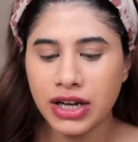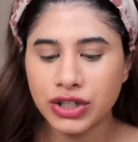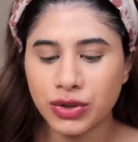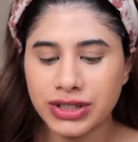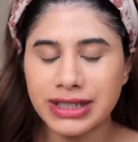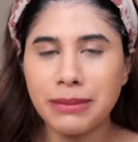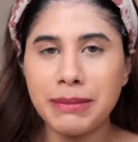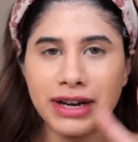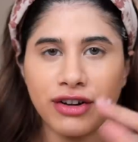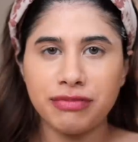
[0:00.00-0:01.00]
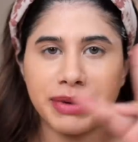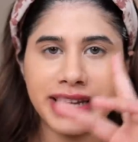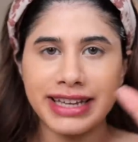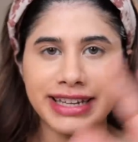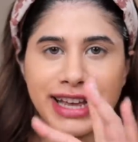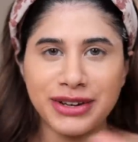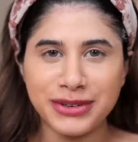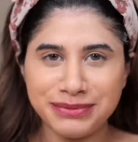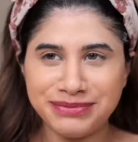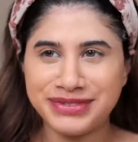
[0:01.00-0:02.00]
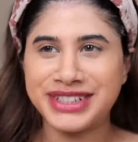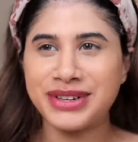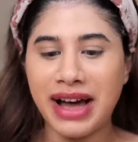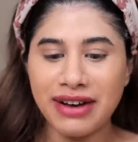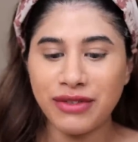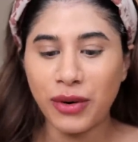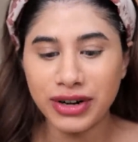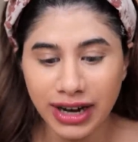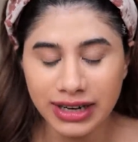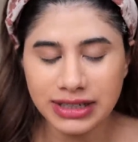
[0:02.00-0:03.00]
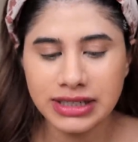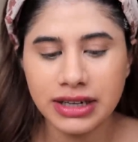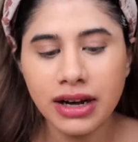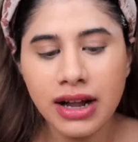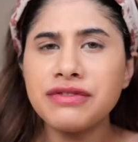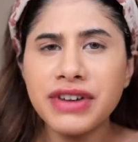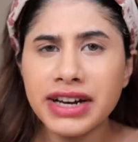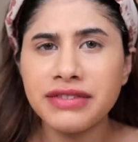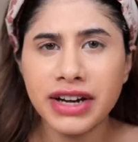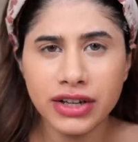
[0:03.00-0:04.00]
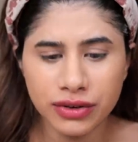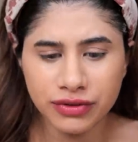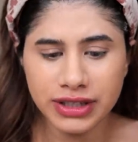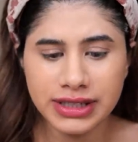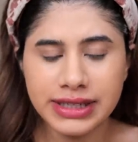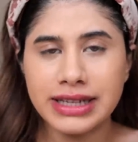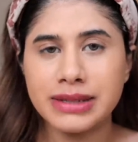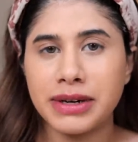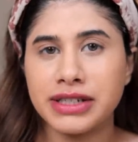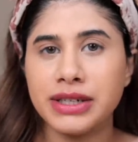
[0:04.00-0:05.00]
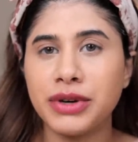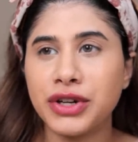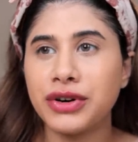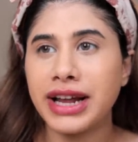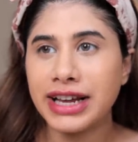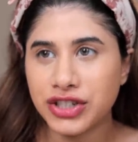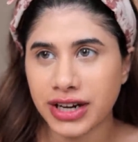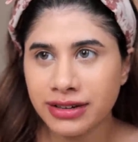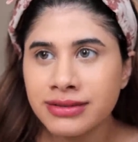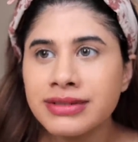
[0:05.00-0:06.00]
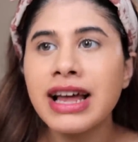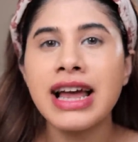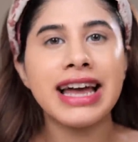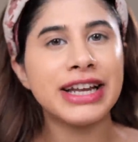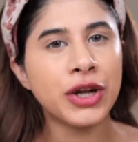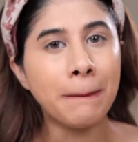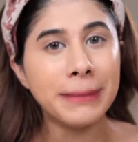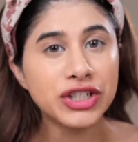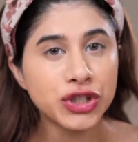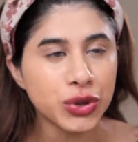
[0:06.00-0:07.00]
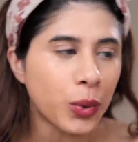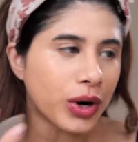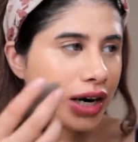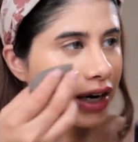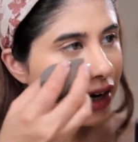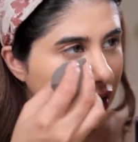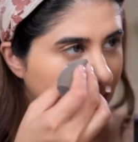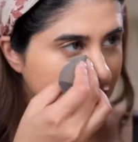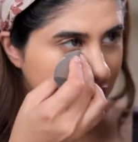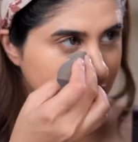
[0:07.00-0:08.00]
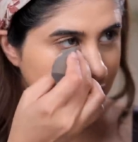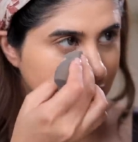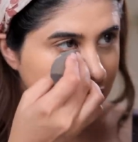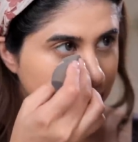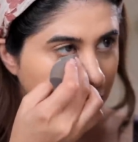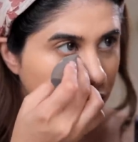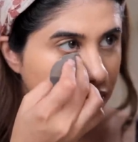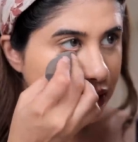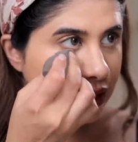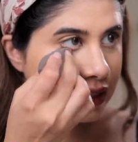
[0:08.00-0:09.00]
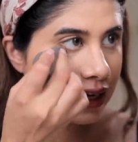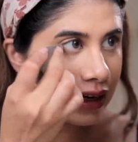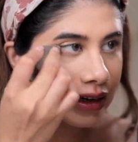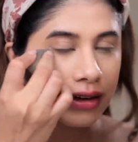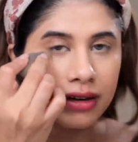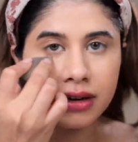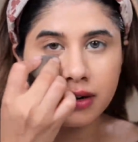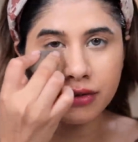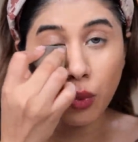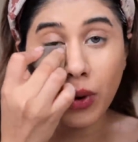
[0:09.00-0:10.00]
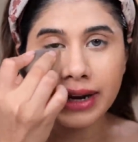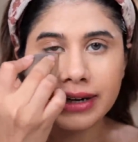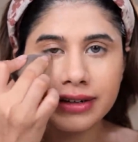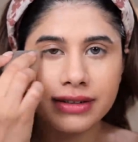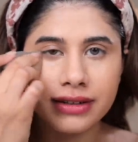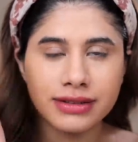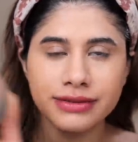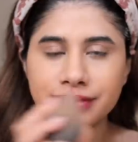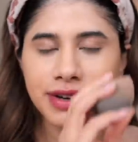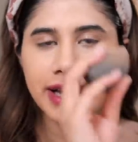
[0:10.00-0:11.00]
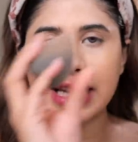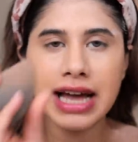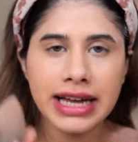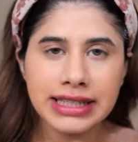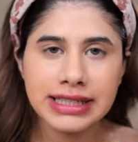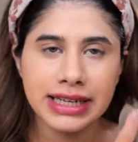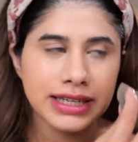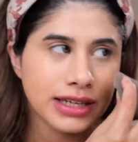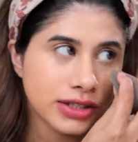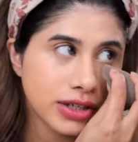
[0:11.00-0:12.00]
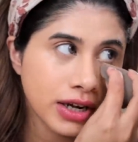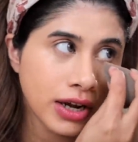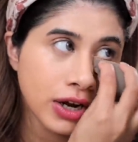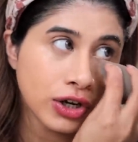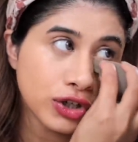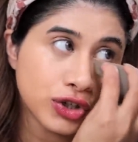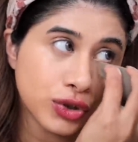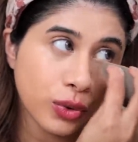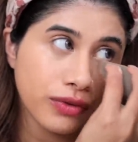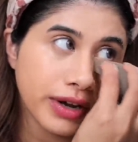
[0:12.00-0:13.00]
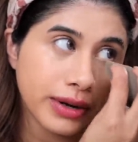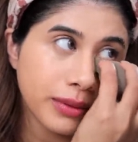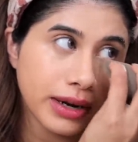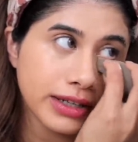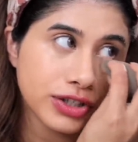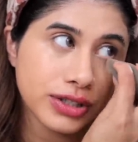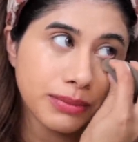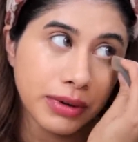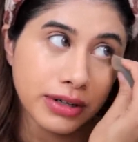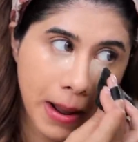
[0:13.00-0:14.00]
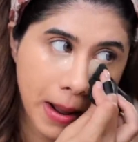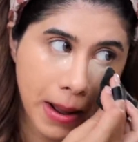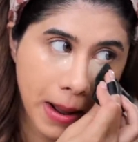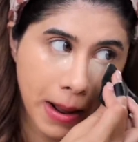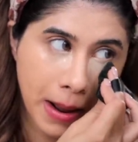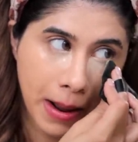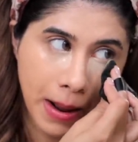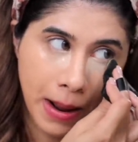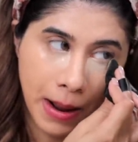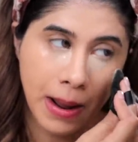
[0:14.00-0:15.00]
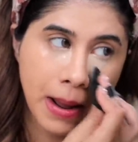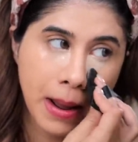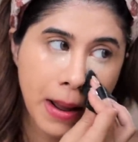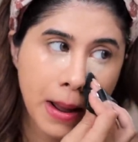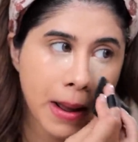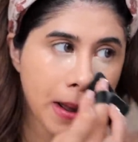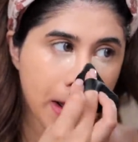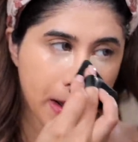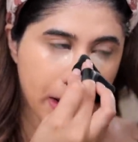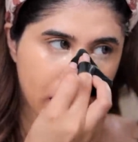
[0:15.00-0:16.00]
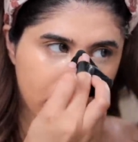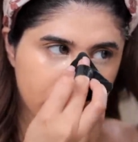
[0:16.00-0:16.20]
So it's in the middle of pink and yellow. So I have all colors here. Very, very good for the skin, especially when you're aging and you're mature. I think these powders like settle well into the fine lines and it doesn't show very well. It just blurs it out, makes it look good. Mix One